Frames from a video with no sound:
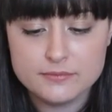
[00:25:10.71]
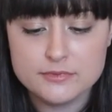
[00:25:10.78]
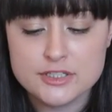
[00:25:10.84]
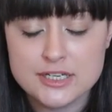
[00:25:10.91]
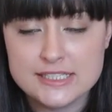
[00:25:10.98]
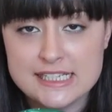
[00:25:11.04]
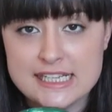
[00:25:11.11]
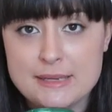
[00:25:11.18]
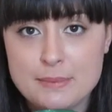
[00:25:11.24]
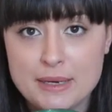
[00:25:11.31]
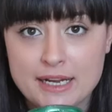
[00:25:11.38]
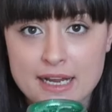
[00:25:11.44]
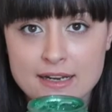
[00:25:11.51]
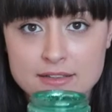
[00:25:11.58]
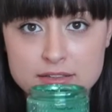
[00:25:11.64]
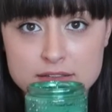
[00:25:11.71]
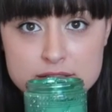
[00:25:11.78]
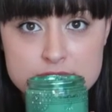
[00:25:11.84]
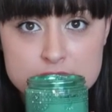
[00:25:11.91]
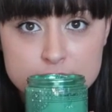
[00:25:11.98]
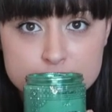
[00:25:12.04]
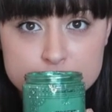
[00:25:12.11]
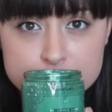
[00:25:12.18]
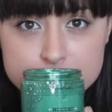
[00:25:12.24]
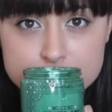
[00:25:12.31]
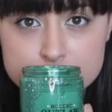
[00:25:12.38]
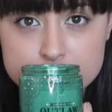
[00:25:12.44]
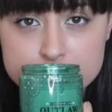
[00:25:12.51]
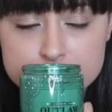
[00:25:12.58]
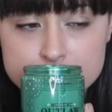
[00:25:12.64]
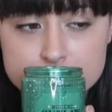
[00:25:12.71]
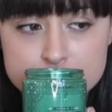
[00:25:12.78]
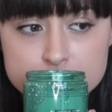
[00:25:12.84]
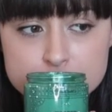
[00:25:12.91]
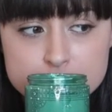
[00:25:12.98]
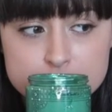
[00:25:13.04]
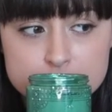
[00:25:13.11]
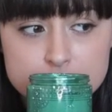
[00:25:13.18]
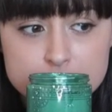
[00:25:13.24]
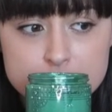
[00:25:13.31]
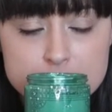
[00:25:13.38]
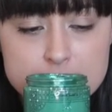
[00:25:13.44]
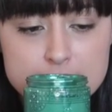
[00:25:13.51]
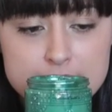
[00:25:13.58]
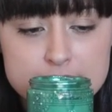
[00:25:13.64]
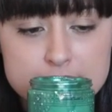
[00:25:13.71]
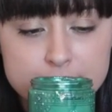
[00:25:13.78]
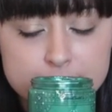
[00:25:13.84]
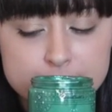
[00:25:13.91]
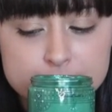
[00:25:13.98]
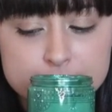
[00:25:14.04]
trying to eat my candles. So this...